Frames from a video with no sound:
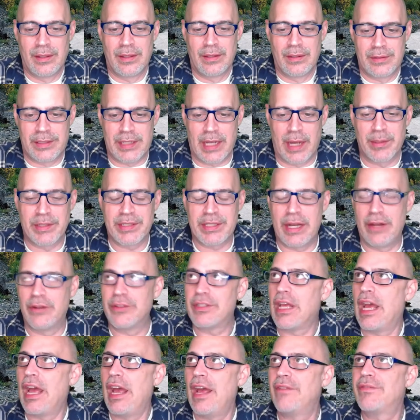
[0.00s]
Thomas
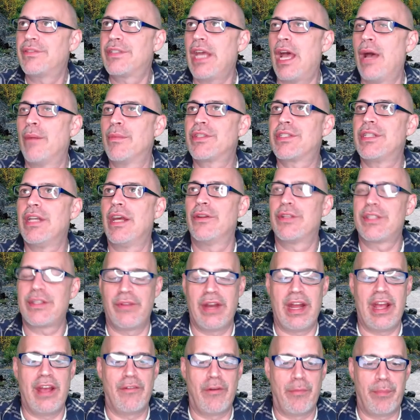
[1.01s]
907. I have Thomas 907.
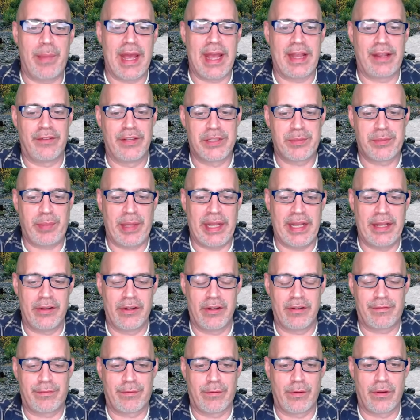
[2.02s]
I have a bag of his
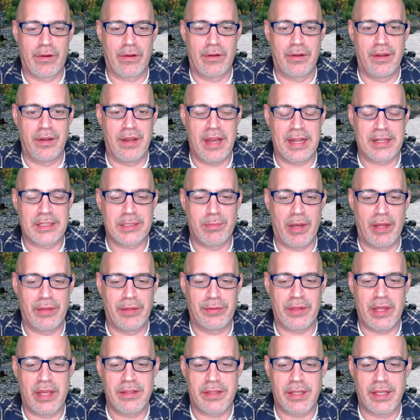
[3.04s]
Paydirt for next
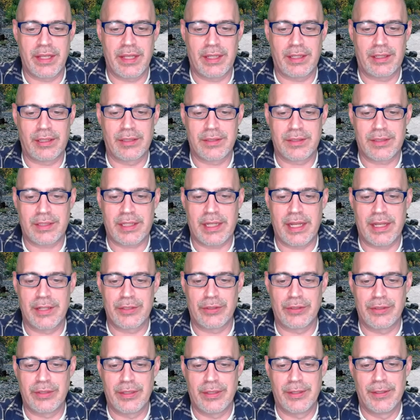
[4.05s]
month, I think,
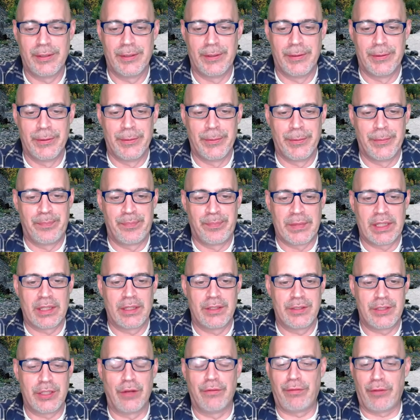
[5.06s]
scheduled.
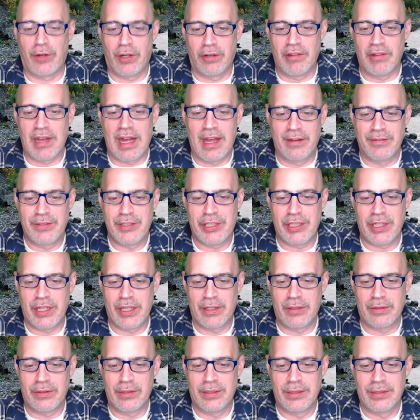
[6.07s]
So for a live
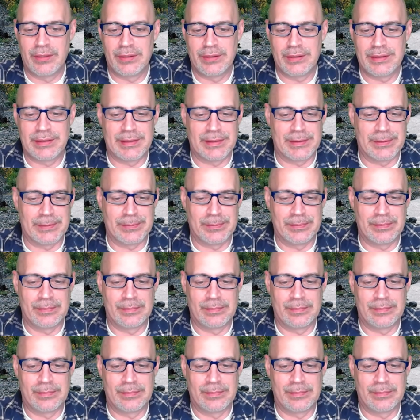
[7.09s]
show, so.